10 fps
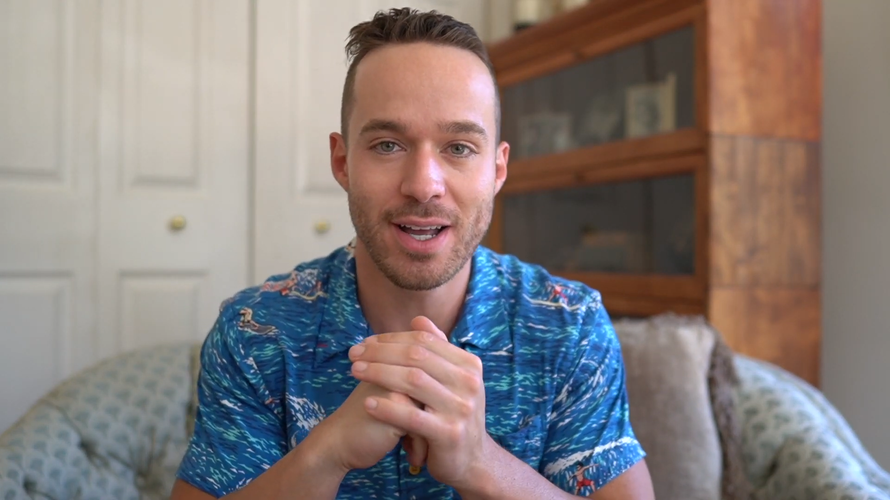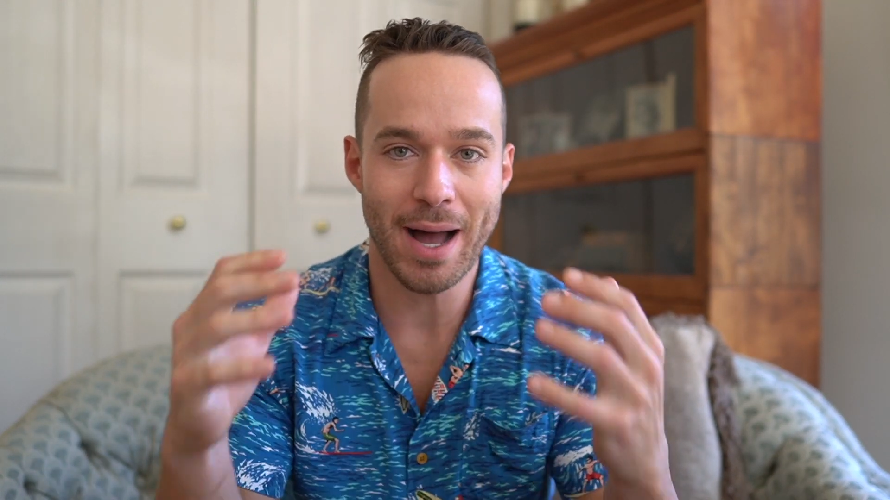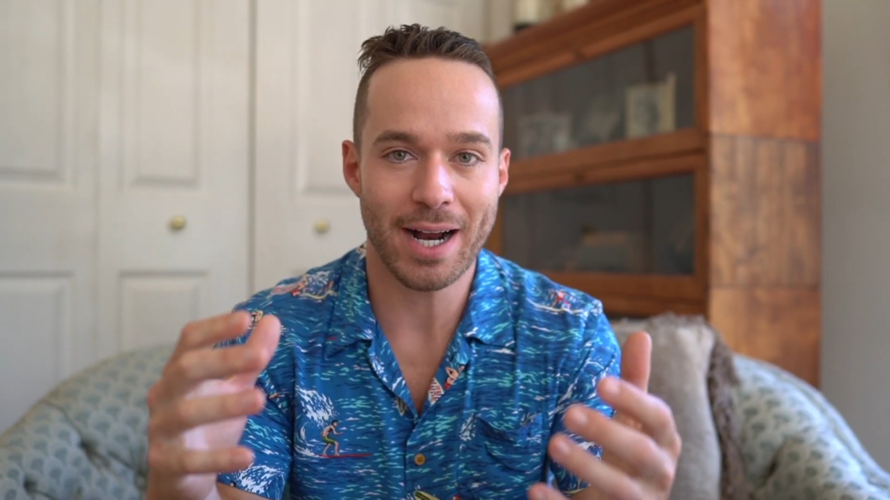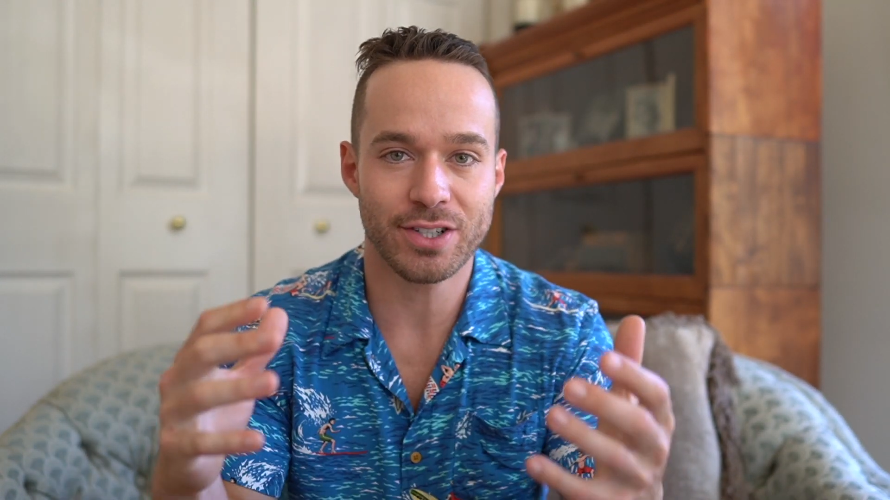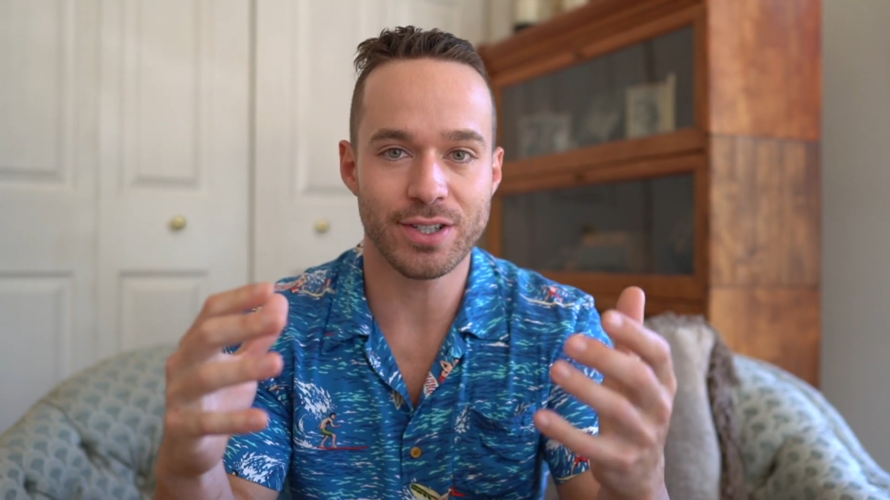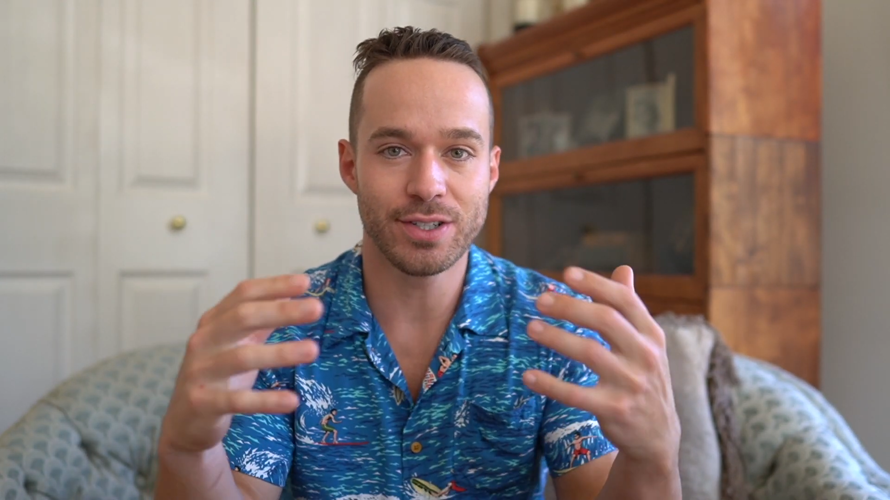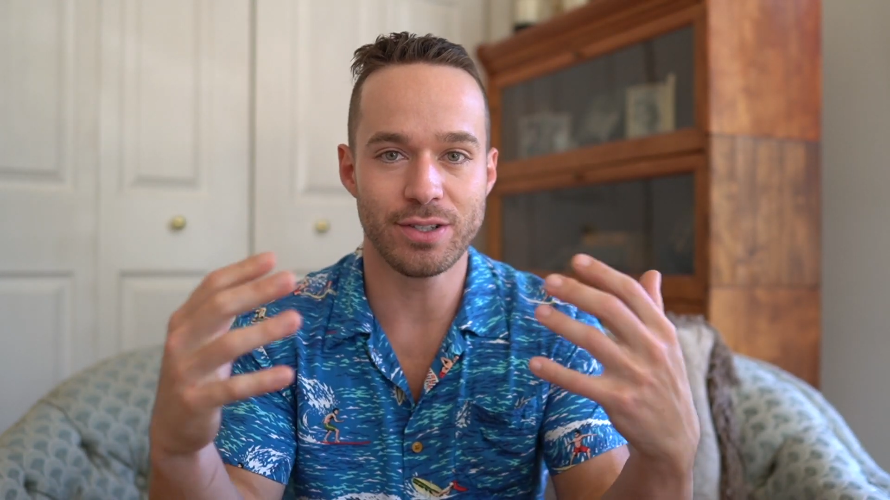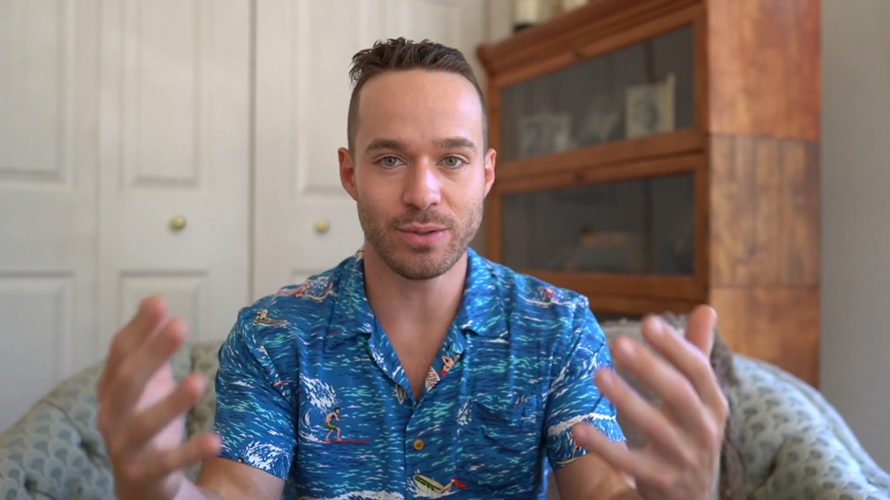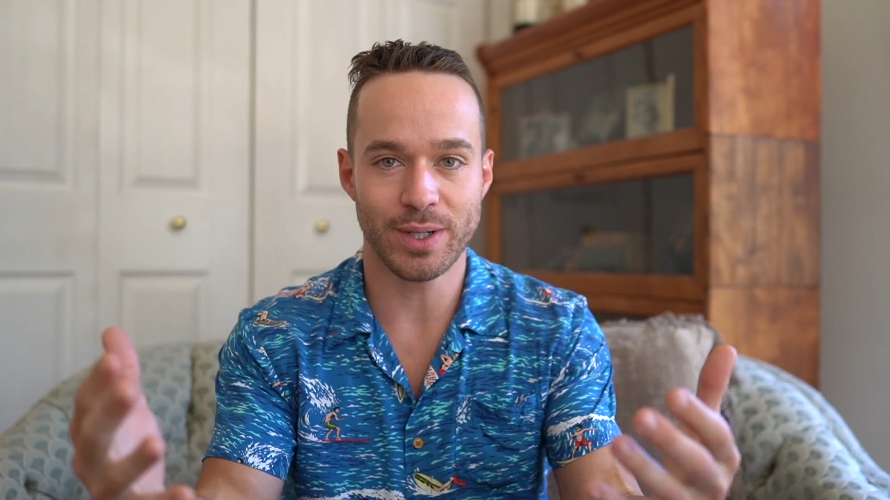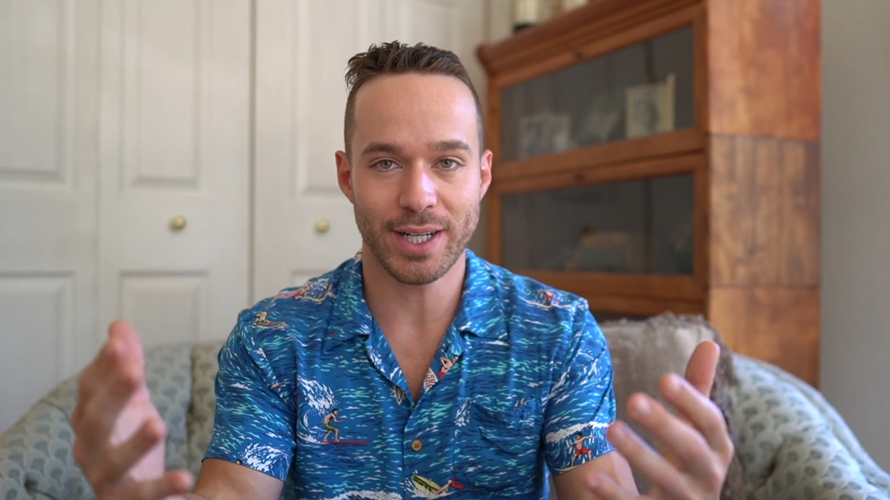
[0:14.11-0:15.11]
I'm actually
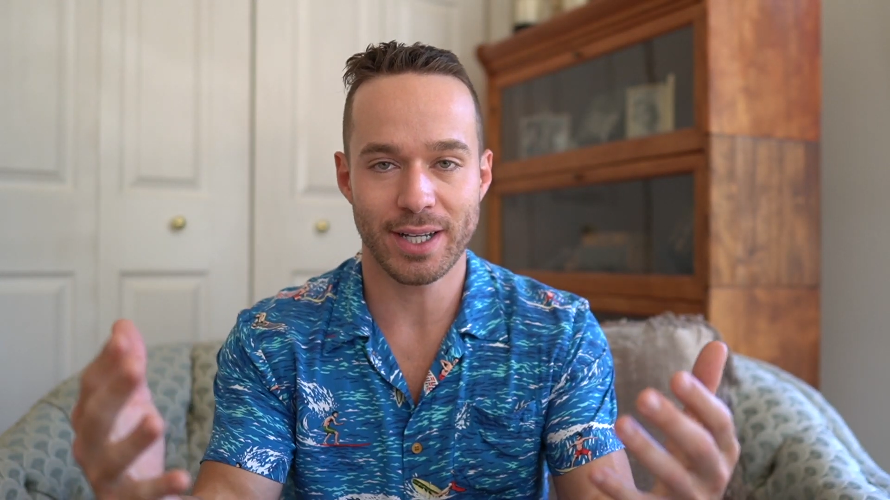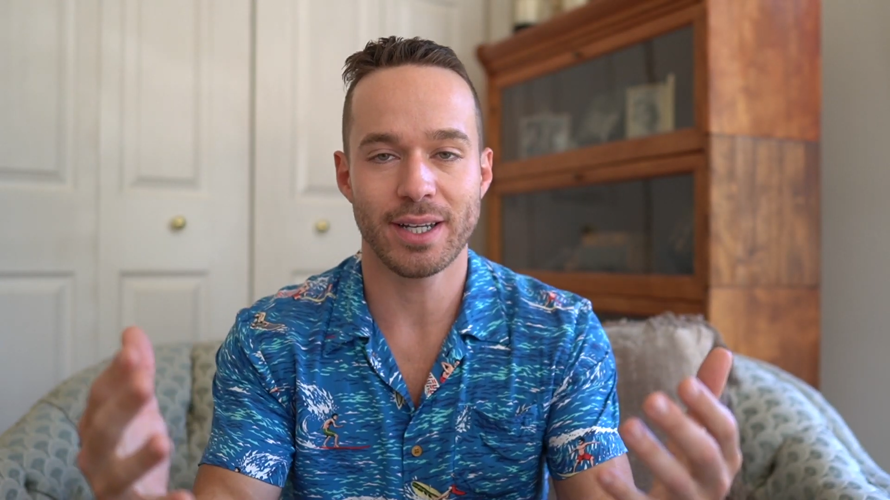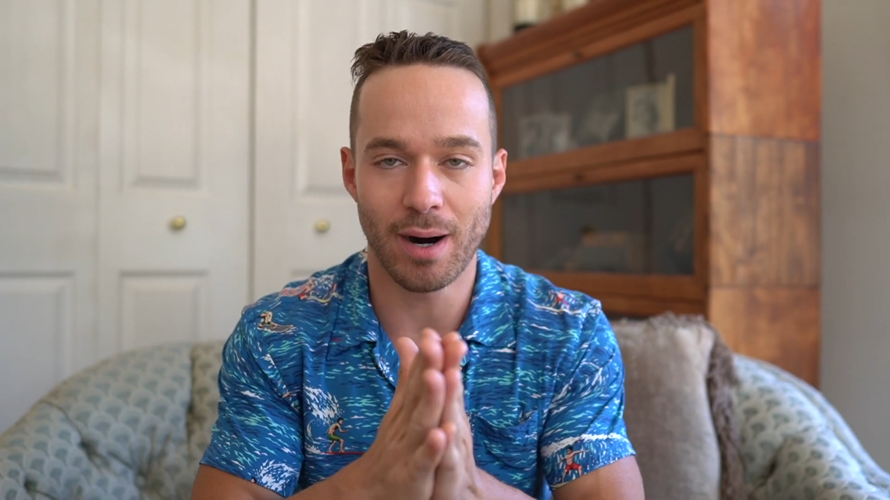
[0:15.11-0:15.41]
doing